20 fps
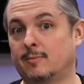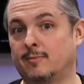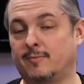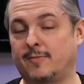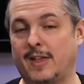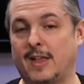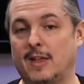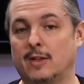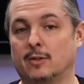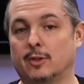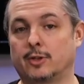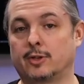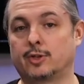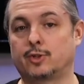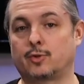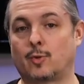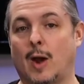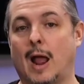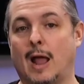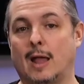failed
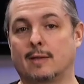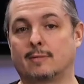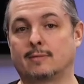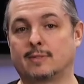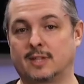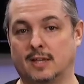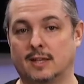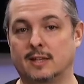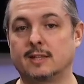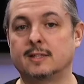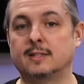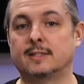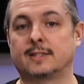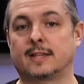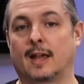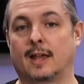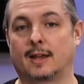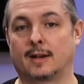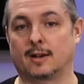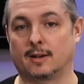drives
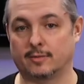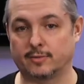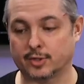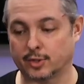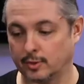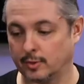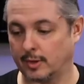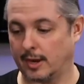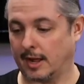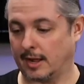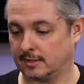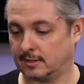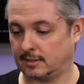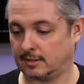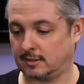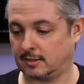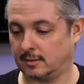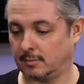inside of TrueNAS.